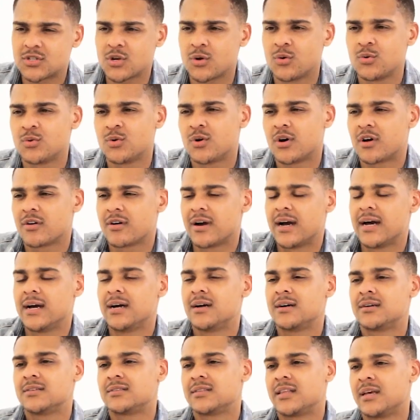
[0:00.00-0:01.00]
so all
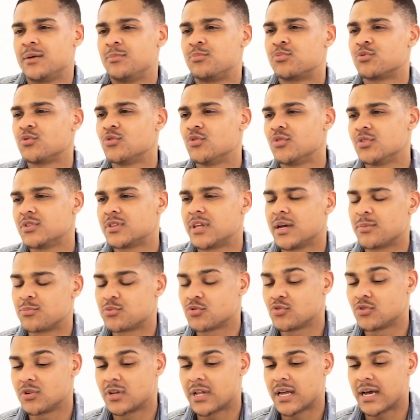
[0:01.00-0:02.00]
right, they brought
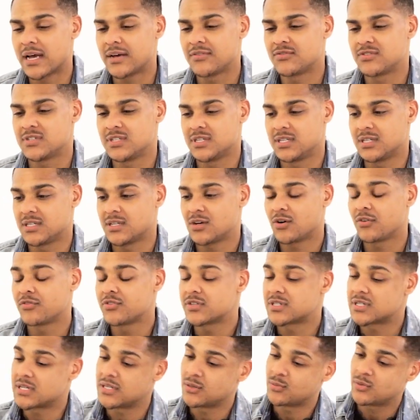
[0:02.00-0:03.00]
knives in.
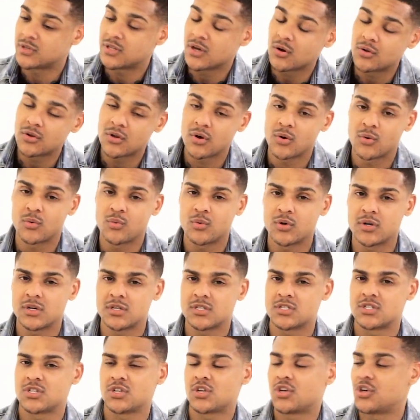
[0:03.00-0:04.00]
Obviously, we don't know what
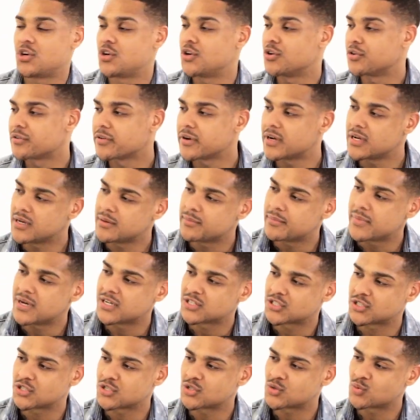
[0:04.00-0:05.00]
the security
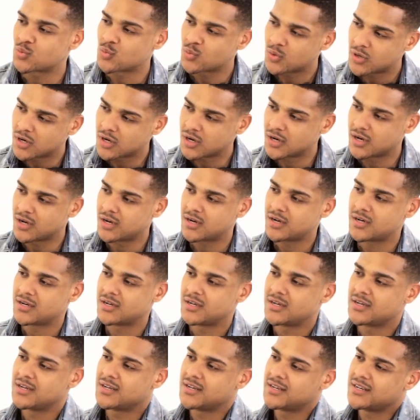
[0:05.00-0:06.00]
measures were.
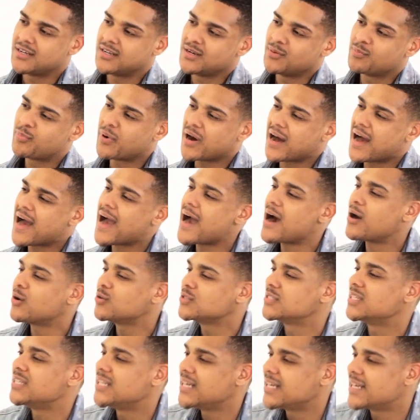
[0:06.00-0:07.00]
But
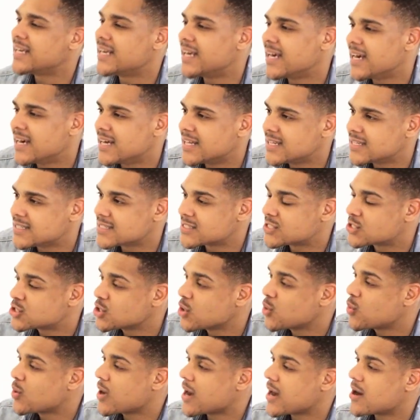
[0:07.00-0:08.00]
how did it get
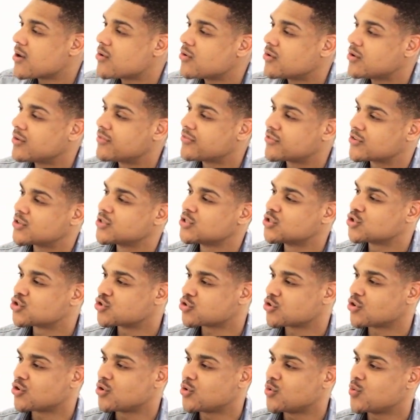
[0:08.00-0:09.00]
so out of
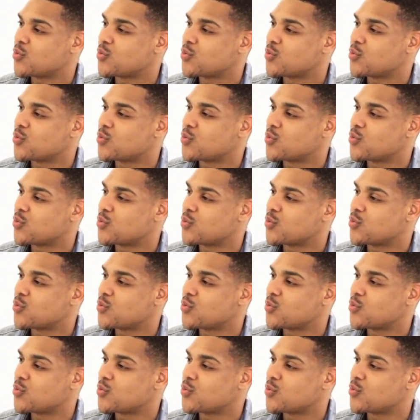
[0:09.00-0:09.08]
control?